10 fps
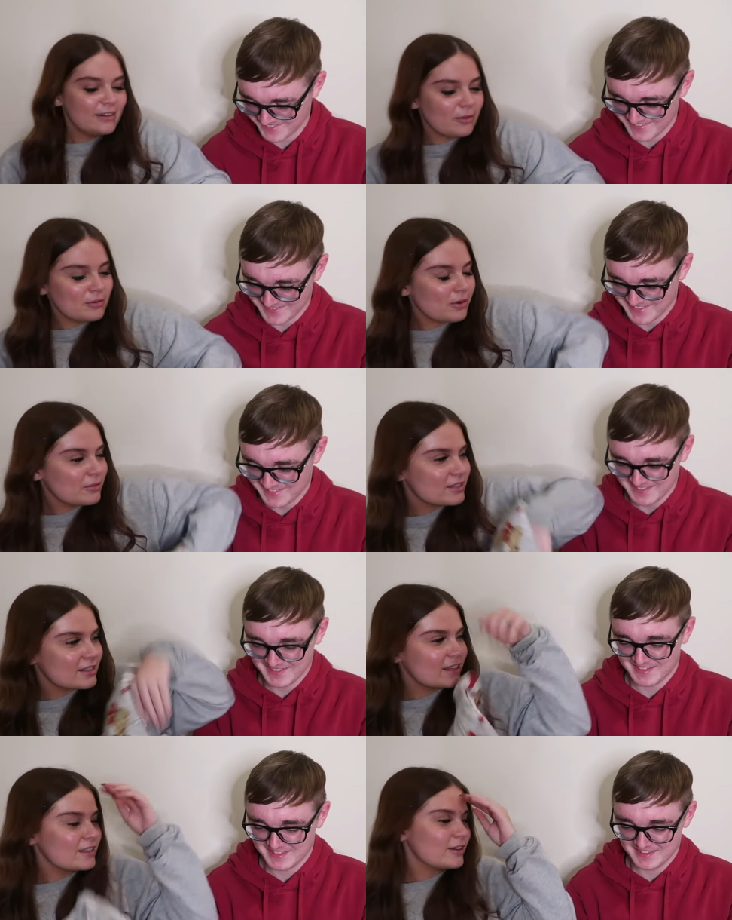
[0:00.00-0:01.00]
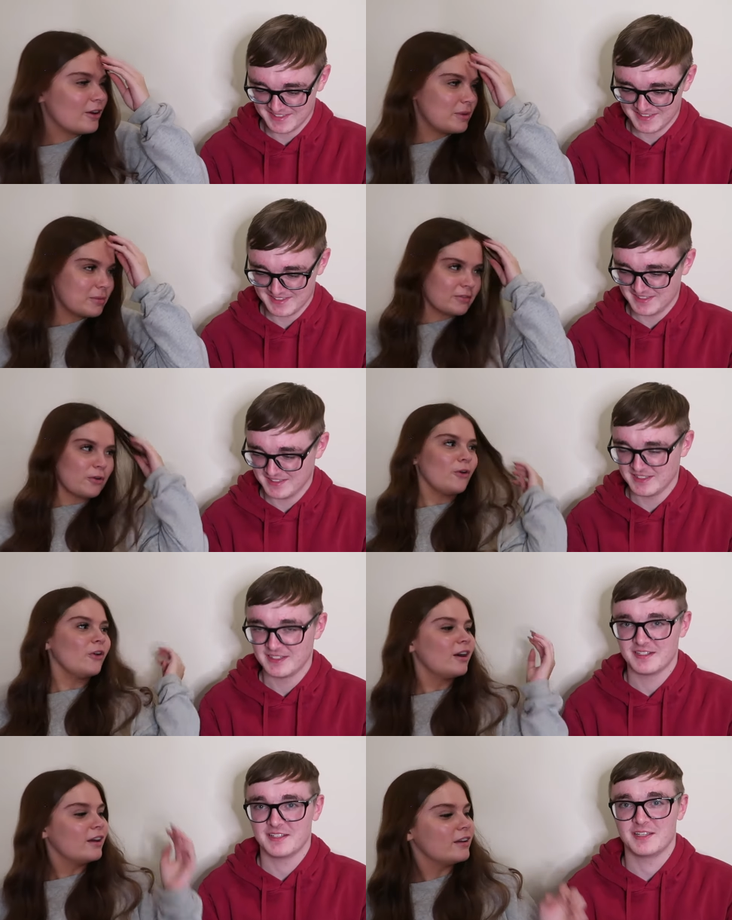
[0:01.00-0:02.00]
Speaker 1: what, what was the thing that you got me
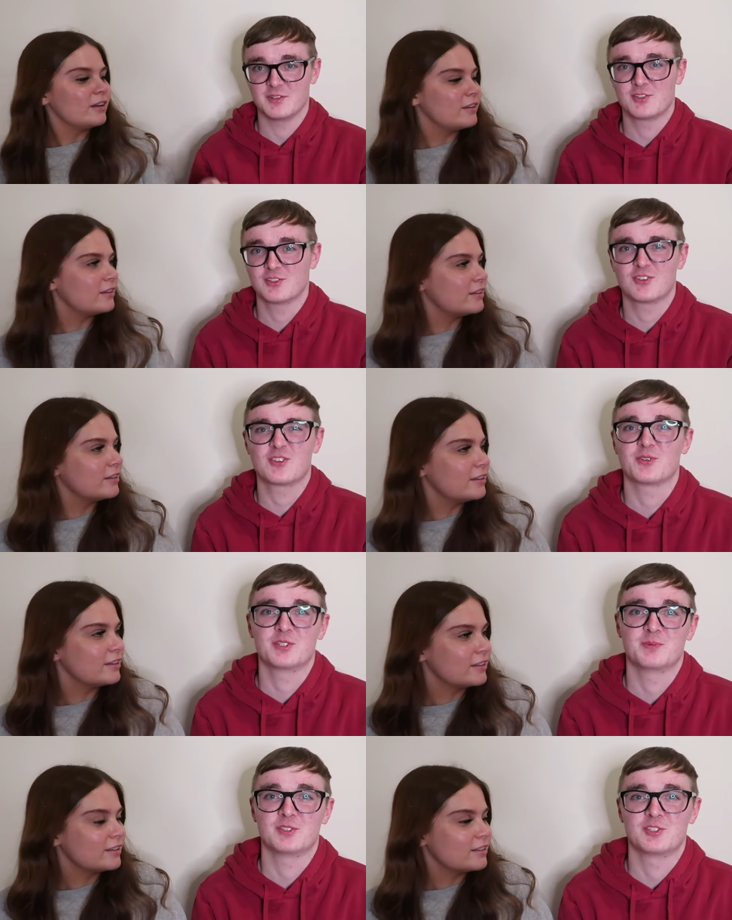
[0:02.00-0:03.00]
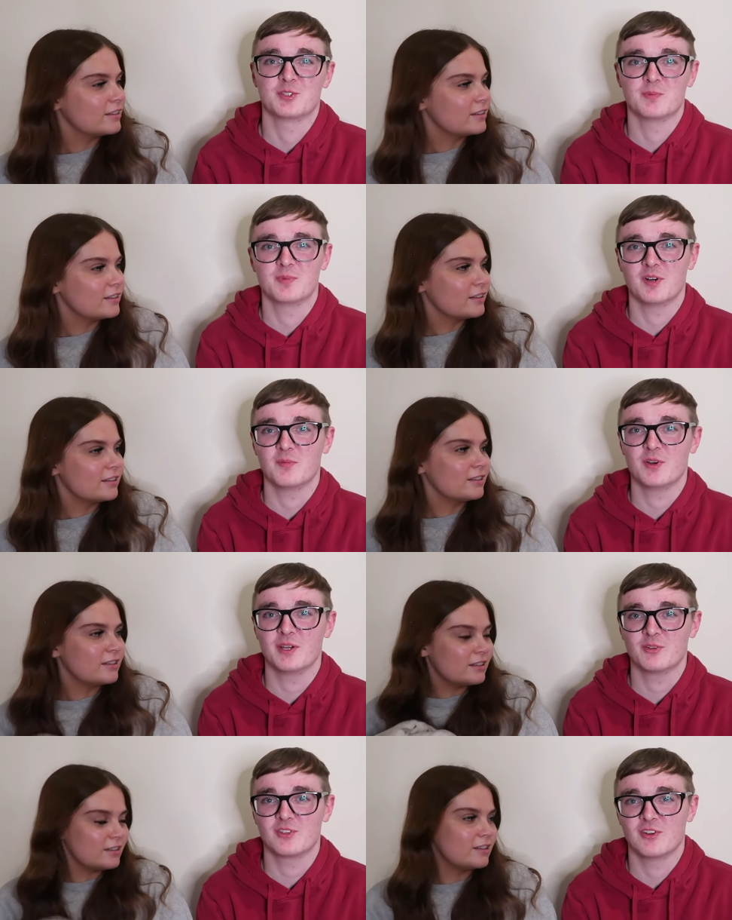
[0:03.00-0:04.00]
before?
Speaker 2: It's just a Christmas jumper, but
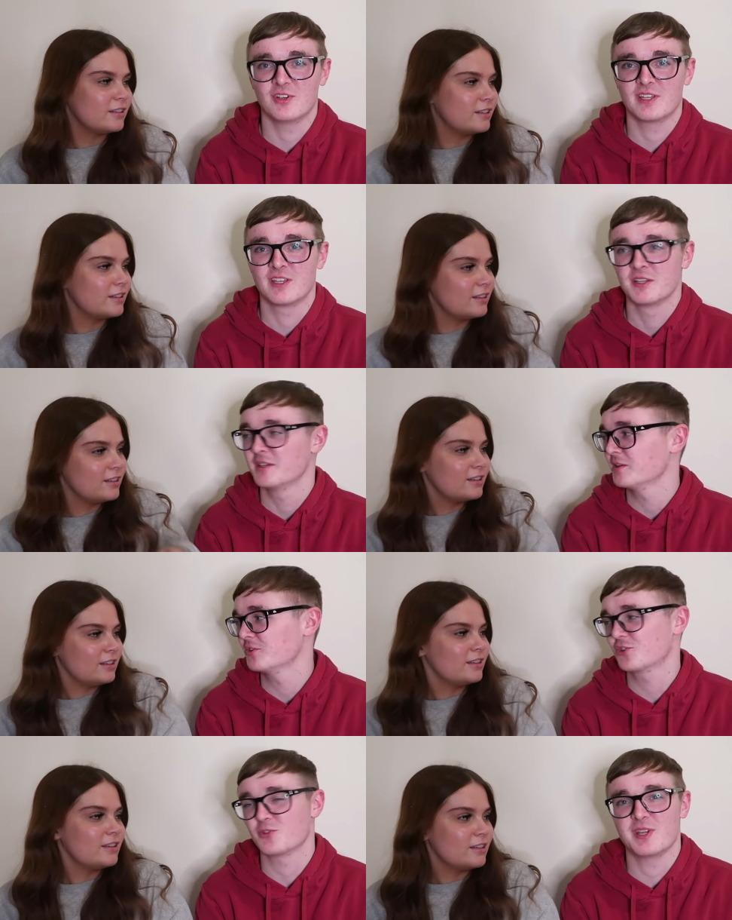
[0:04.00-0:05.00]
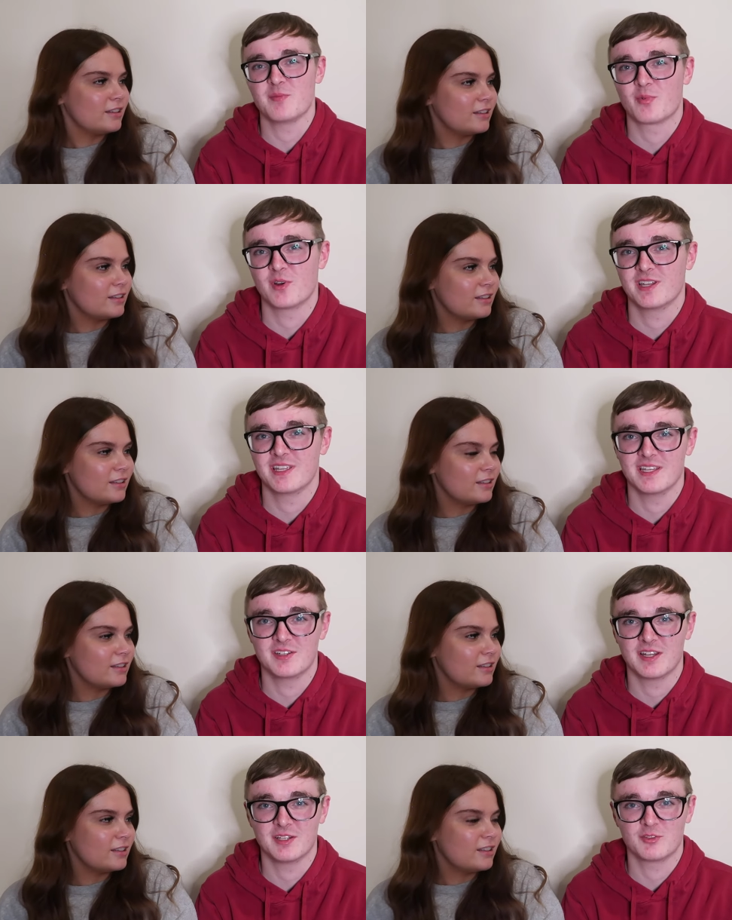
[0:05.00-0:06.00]
it was like screen
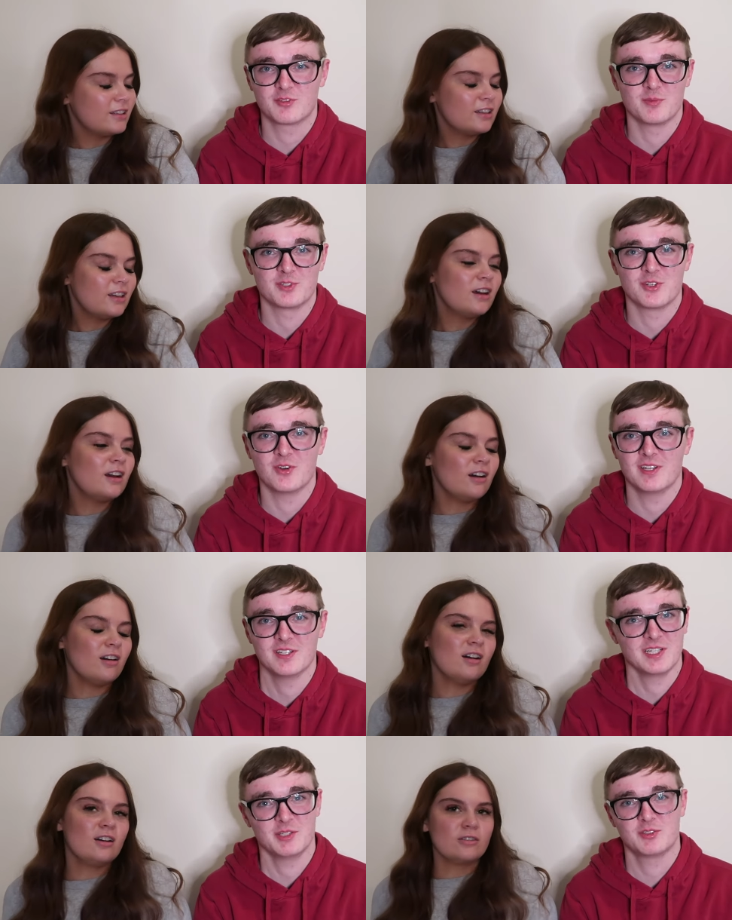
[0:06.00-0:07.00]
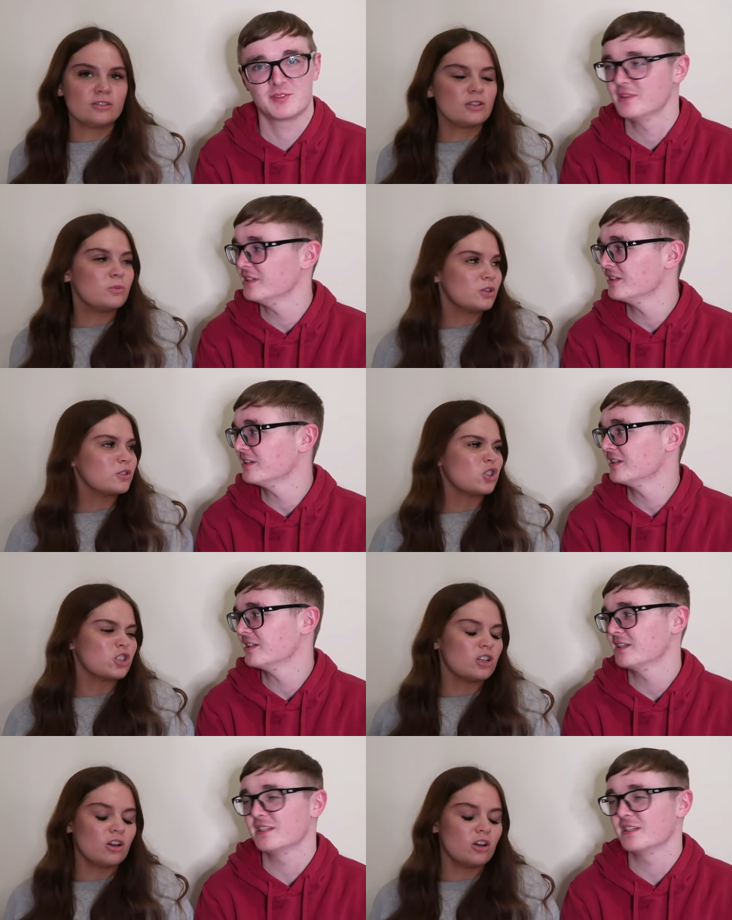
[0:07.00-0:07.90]
printed and it's from China. Oh,
Speaker 1: because it would have took too